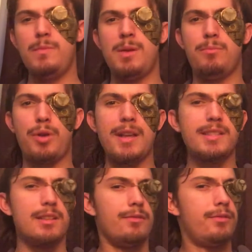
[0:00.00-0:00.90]

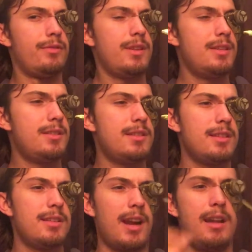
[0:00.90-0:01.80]
impressive. He's
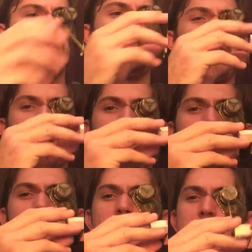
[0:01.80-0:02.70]
just a tiny little thing,
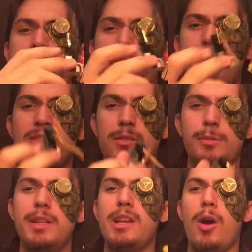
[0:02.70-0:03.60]
and he has
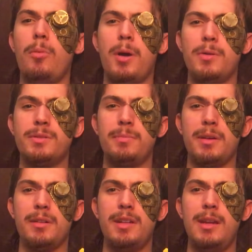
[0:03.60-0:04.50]
absolutely no
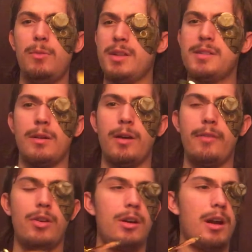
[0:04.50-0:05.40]
posability
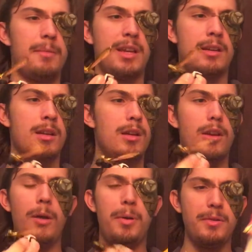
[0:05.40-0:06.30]
whatsoever. I mean,
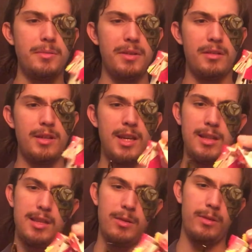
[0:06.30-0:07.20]
no
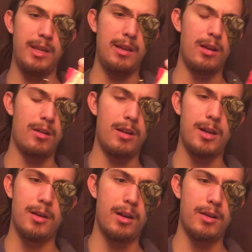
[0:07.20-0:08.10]
posability. The only
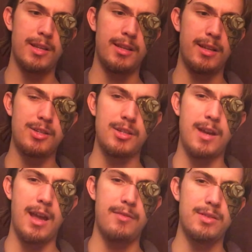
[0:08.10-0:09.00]
articulation
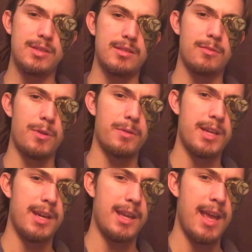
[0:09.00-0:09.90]
you have is the
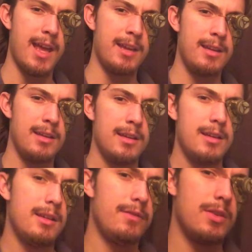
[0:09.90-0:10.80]
rotating head.
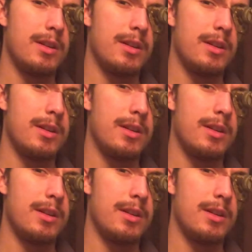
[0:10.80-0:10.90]
You